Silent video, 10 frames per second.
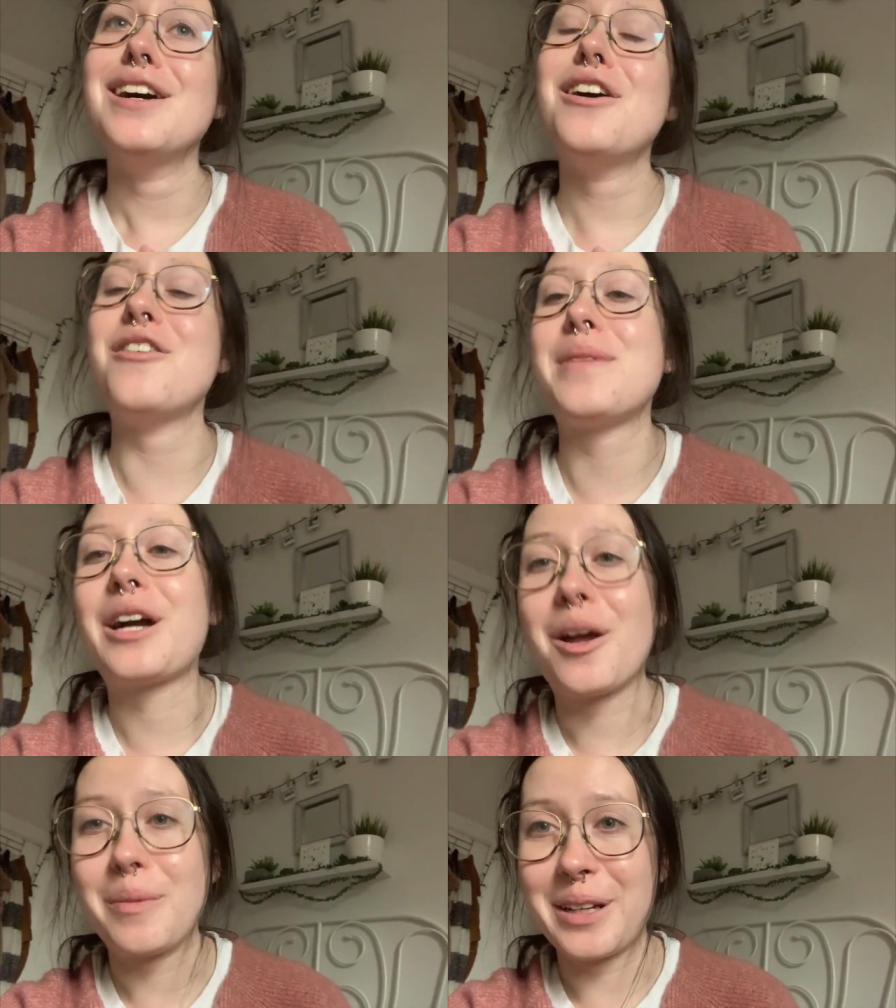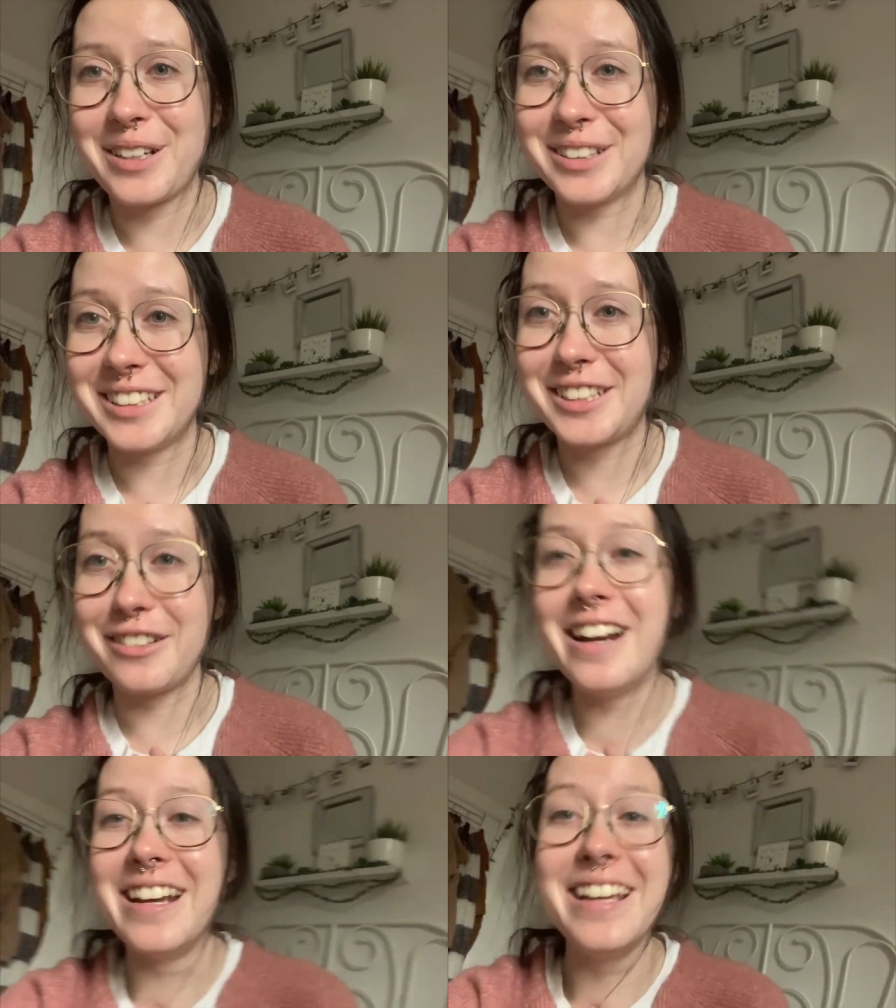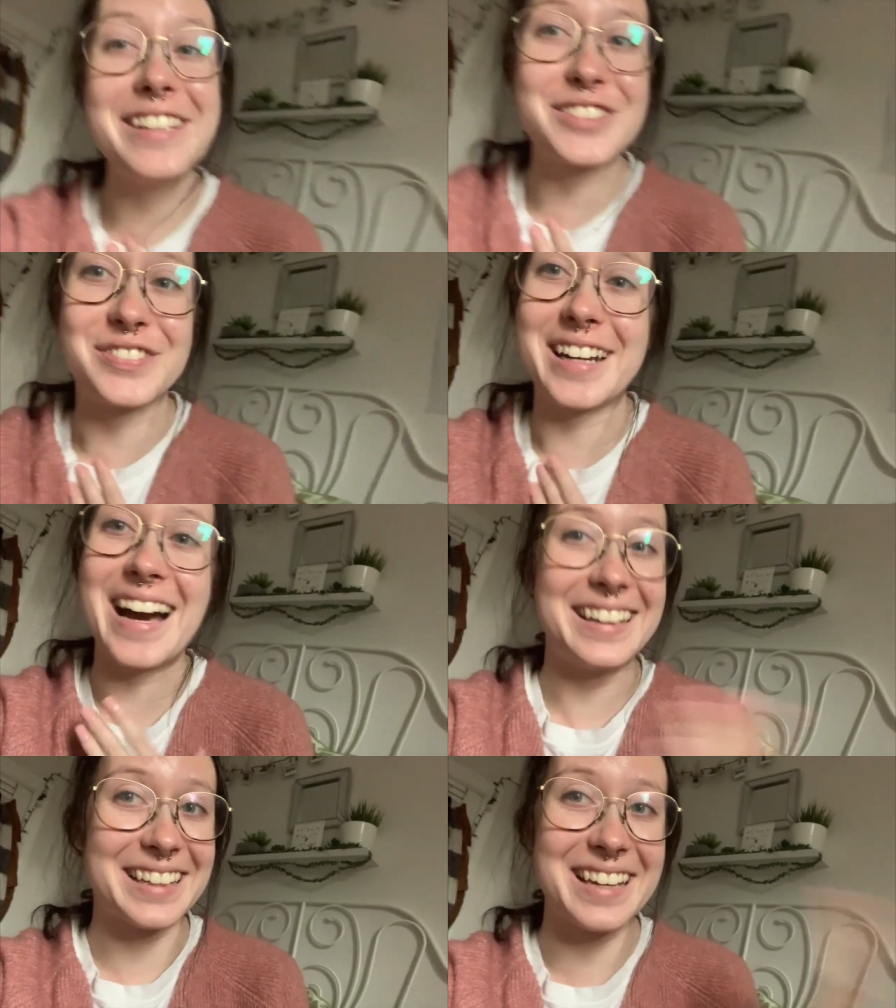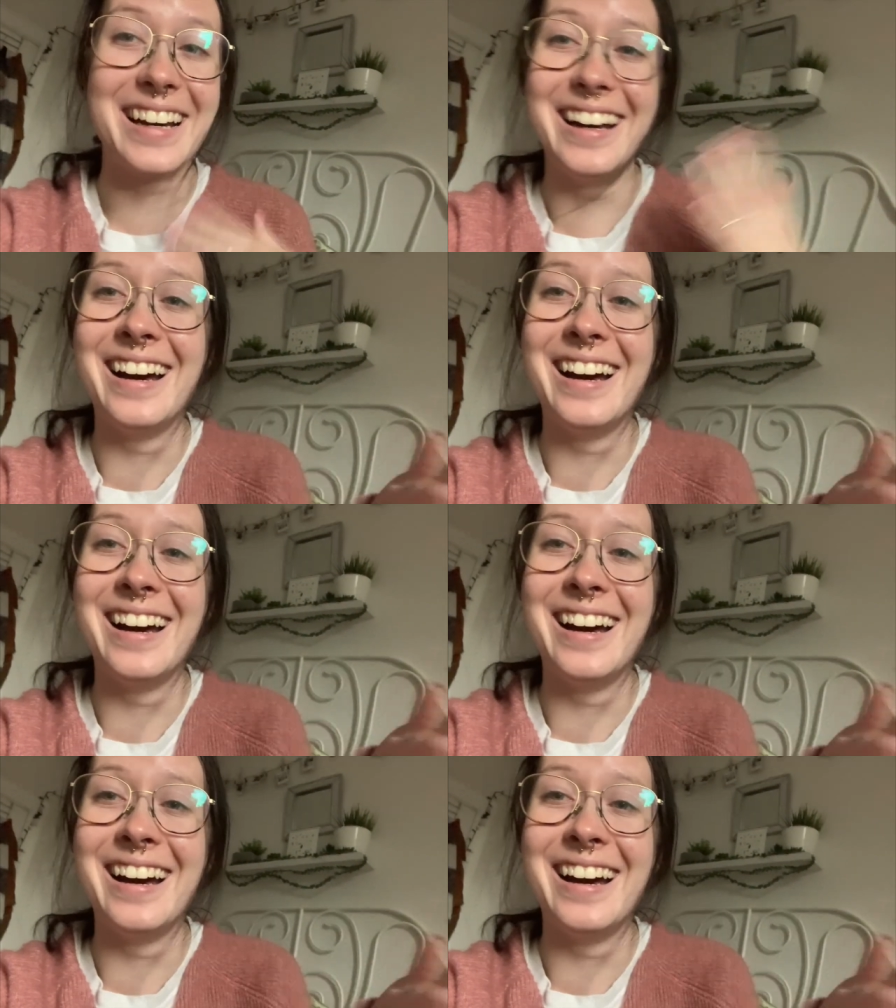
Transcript: oh my god, what a good series finale.